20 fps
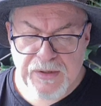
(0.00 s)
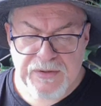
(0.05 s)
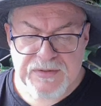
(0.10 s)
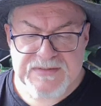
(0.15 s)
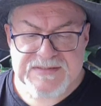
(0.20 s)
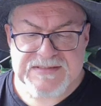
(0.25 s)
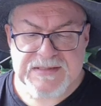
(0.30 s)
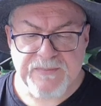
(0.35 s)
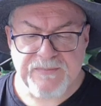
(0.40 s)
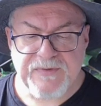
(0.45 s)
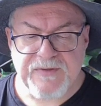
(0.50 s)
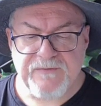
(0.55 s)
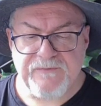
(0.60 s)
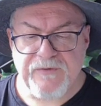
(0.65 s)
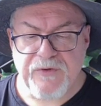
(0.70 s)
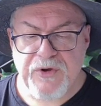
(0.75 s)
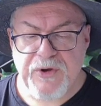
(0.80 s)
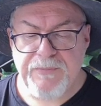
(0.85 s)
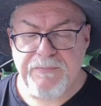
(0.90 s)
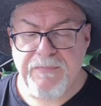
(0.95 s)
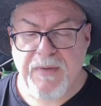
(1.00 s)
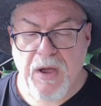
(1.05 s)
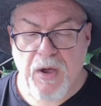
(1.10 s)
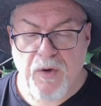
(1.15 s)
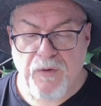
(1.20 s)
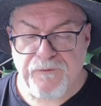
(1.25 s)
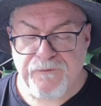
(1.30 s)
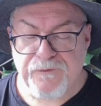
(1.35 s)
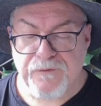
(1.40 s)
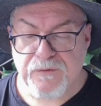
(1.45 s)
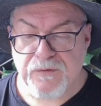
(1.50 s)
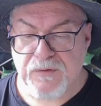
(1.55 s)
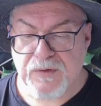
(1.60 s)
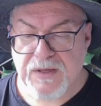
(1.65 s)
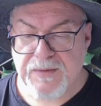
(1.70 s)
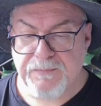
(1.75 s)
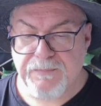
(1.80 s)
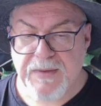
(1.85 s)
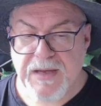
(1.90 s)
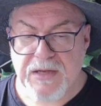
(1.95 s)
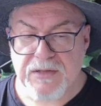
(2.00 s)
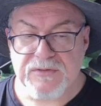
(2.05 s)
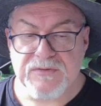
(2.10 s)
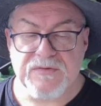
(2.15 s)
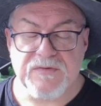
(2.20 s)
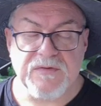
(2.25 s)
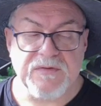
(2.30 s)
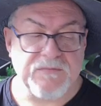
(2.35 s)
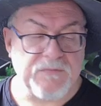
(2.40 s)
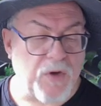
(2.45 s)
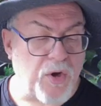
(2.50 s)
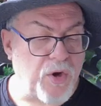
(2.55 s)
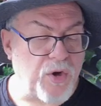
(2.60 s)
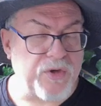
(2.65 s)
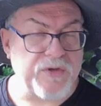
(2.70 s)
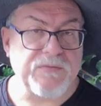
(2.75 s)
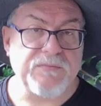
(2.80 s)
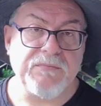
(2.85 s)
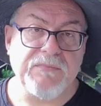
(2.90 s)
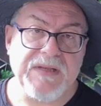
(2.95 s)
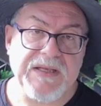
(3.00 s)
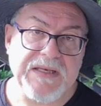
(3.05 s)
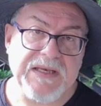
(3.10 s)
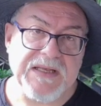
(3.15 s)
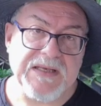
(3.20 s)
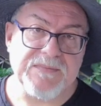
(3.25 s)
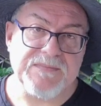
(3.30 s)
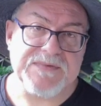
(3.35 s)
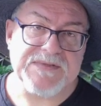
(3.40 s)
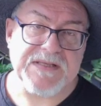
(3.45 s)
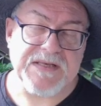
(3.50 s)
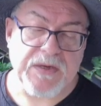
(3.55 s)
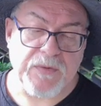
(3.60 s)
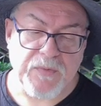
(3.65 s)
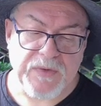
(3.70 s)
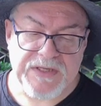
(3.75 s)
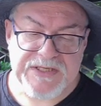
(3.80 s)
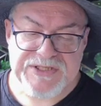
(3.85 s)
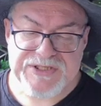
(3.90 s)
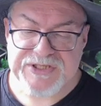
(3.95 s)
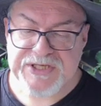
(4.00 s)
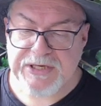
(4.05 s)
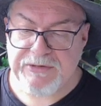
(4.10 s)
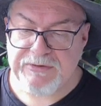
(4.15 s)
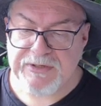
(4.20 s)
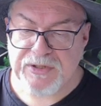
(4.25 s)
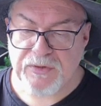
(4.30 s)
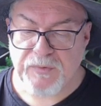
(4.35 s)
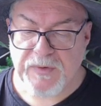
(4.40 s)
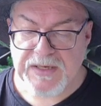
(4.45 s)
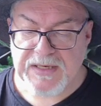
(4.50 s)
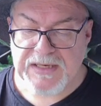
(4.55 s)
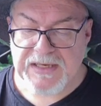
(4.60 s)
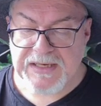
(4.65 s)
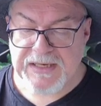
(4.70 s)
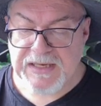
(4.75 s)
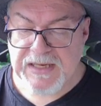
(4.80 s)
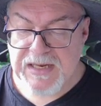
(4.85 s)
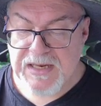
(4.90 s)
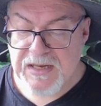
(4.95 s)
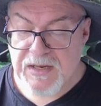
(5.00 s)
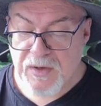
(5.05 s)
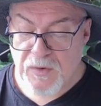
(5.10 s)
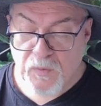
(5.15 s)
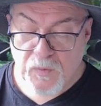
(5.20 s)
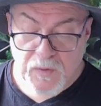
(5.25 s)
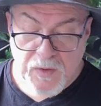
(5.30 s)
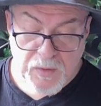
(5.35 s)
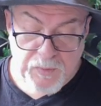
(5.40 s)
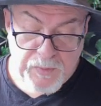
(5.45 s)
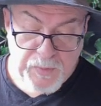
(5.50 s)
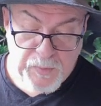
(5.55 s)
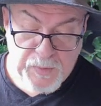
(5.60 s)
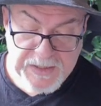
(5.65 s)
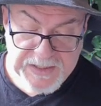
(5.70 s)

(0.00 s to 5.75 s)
learned something very powerful about art mediums, and I want to share it quickly while we